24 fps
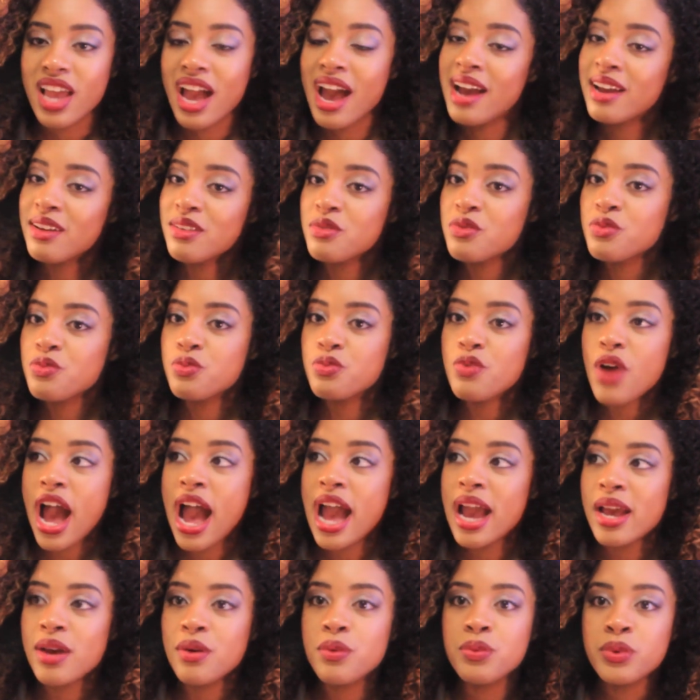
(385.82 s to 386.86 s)
I,
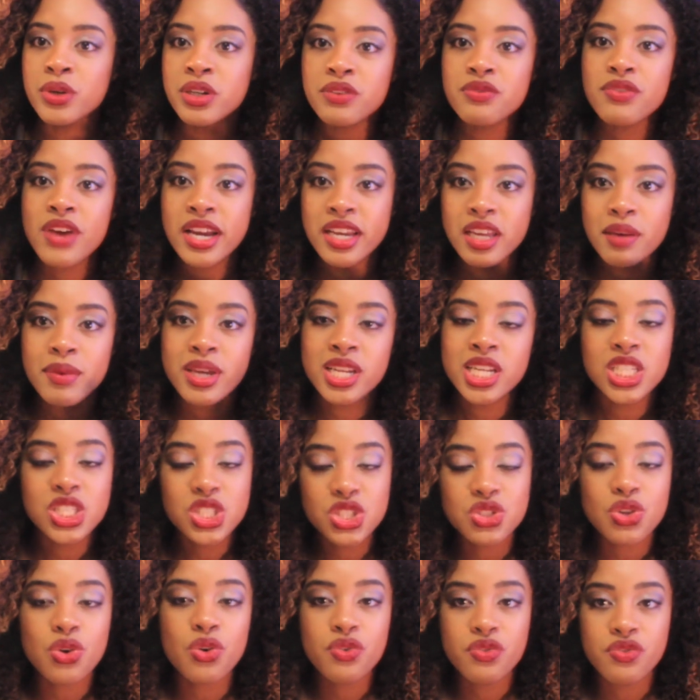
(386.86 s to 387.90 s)
I would recommend
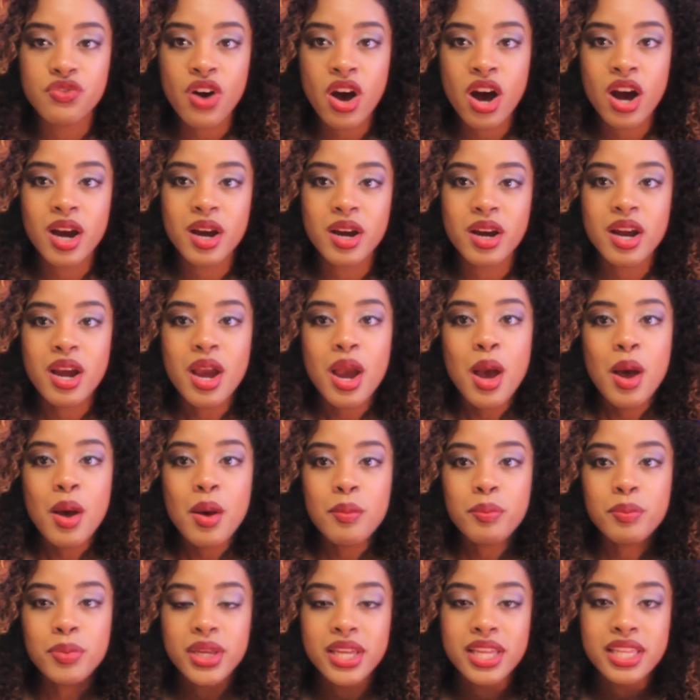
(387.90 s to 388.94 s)
it so far.
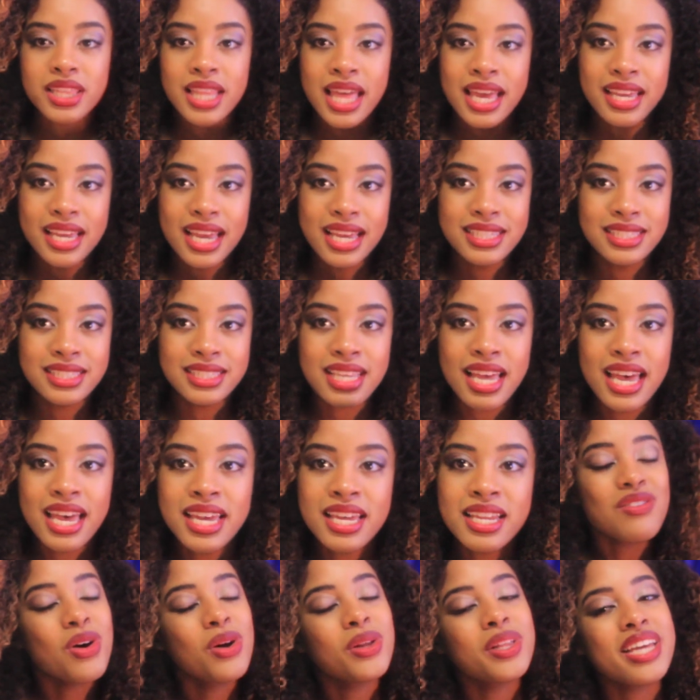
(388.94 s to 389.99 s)
But like I
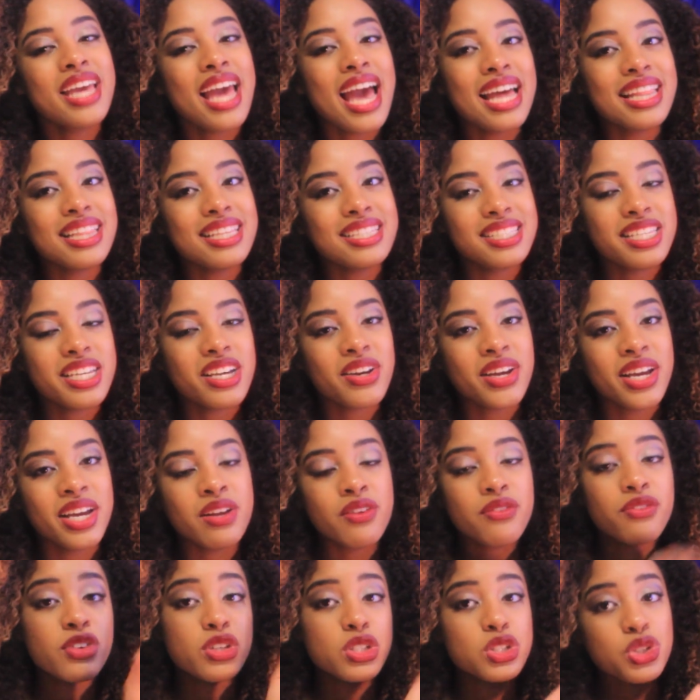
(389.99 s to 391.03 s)
said, only had this hair
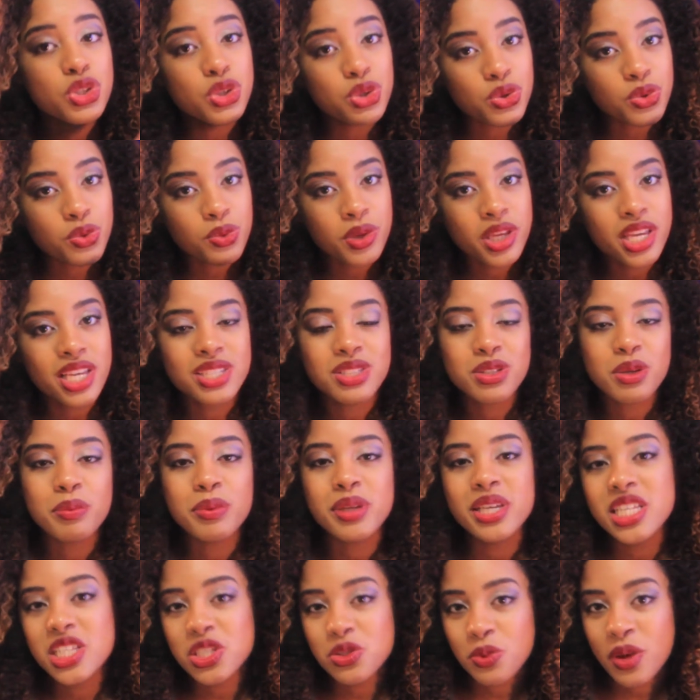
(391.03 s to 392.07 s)
in for two weeks, so
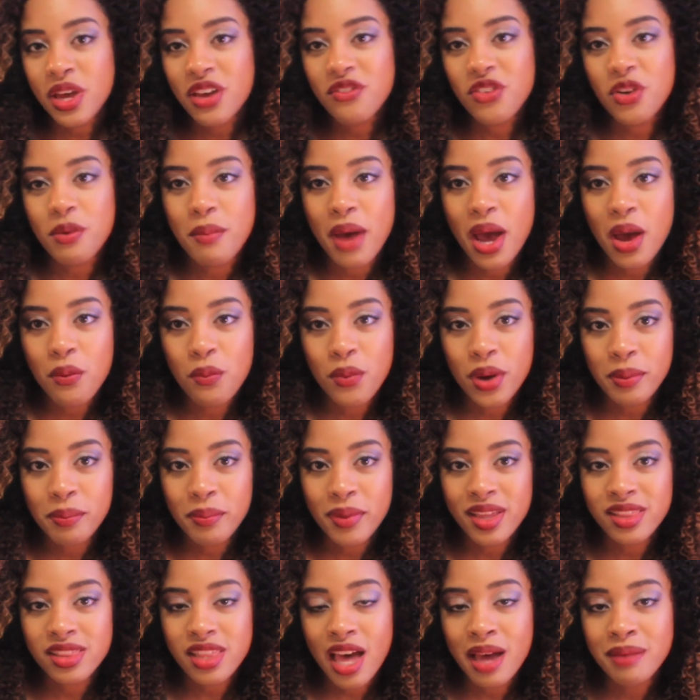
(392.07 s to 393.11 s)
please wait for my one
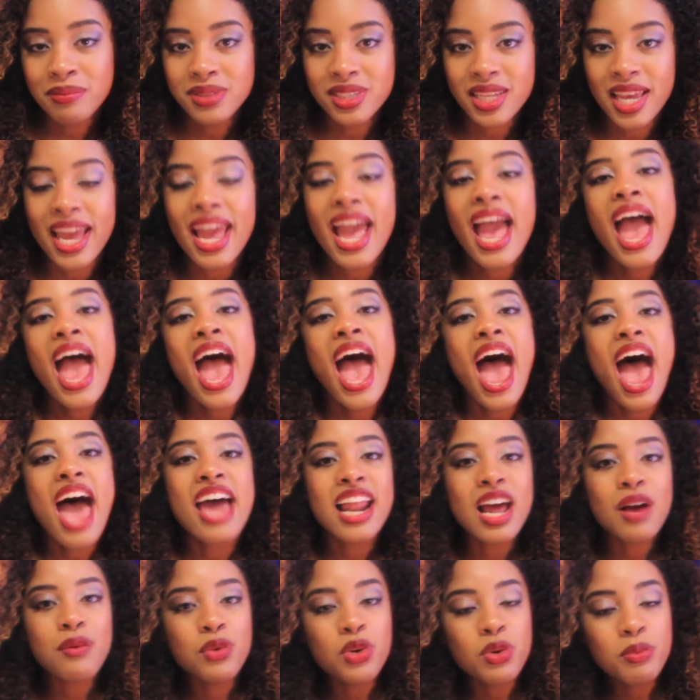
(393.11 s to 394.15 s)
month update.
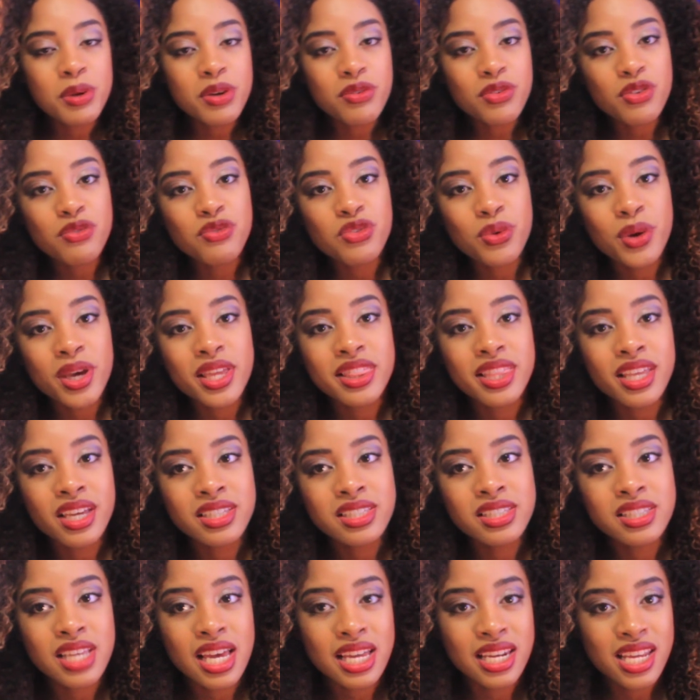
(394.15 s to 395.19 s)
And I will be reviewing the
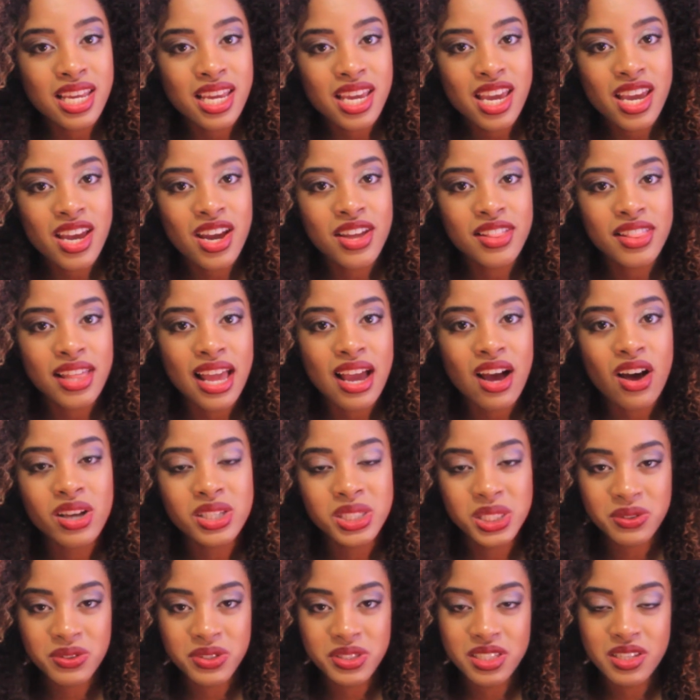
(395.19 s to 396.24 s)
sunny hair that I
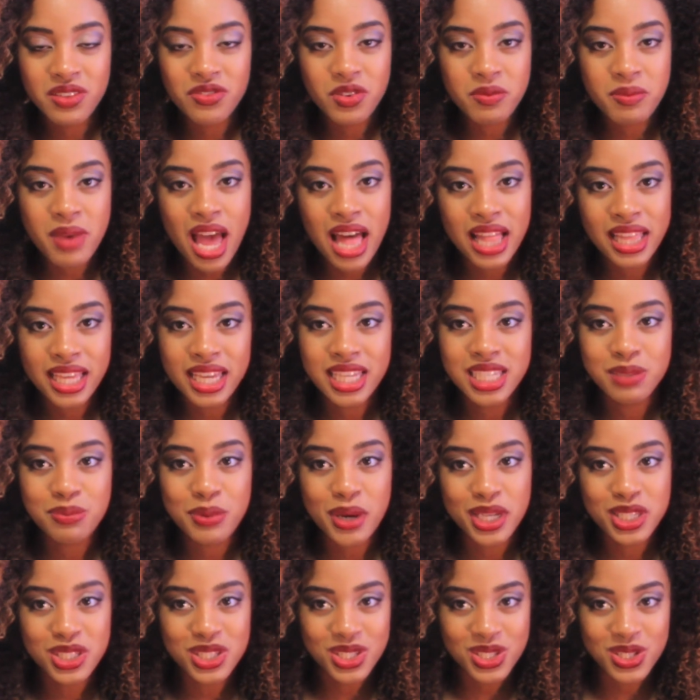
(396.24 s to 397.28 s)
also received from
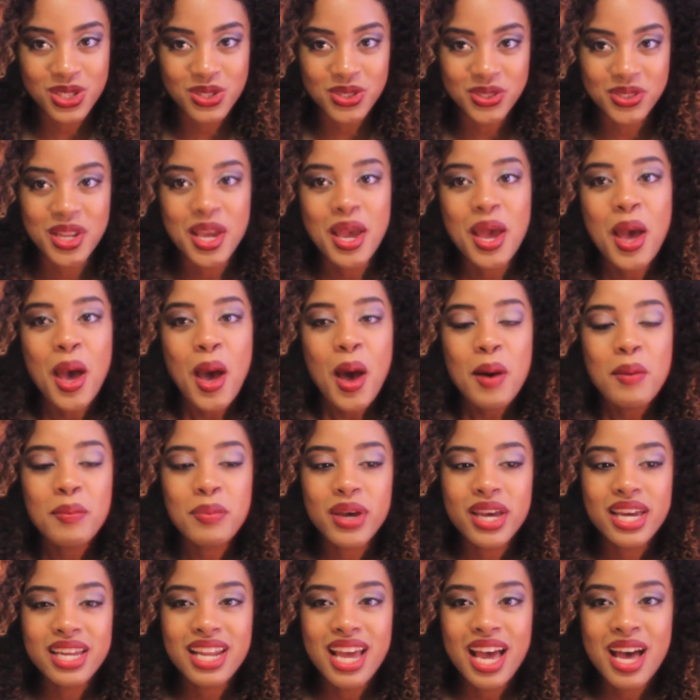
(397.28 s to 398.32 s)
AliExpress soon.
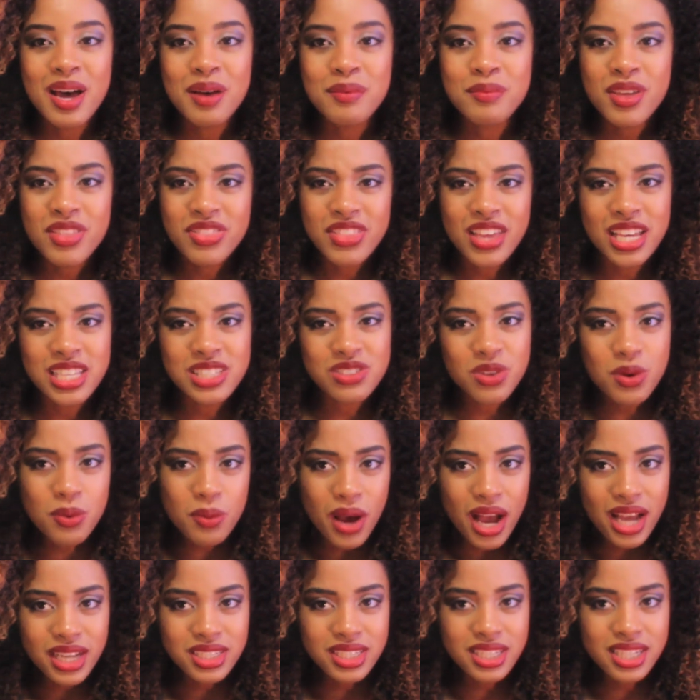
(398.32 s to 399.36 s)
But um, thanks for
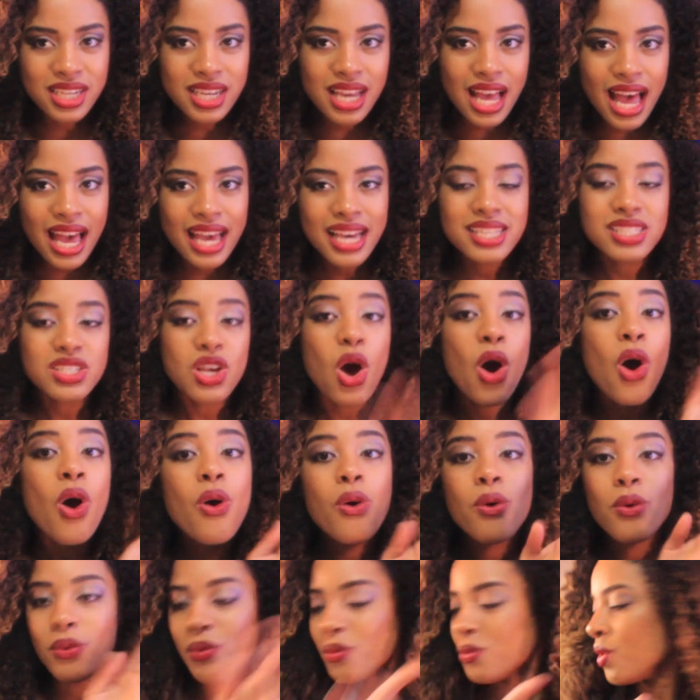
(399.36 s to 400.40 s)
watching, guys.
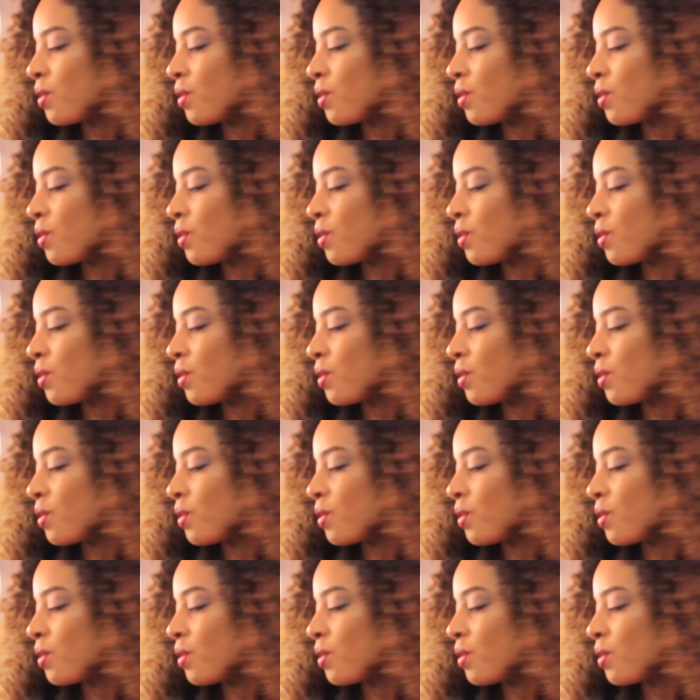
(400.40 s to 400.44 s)
Oh,